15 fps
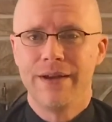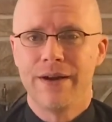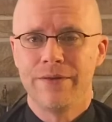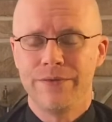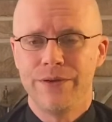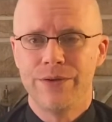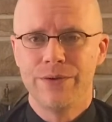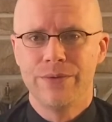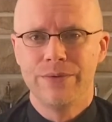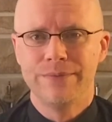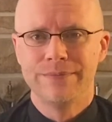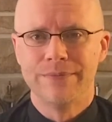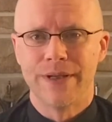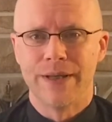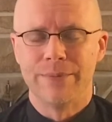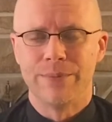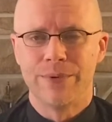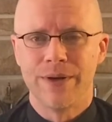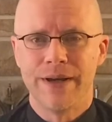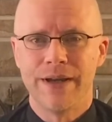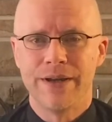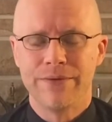of you and
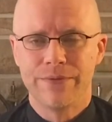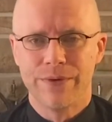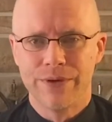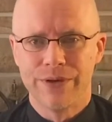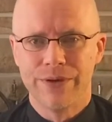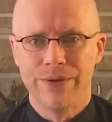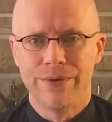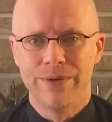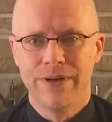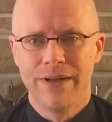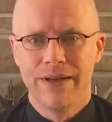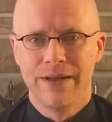praying for you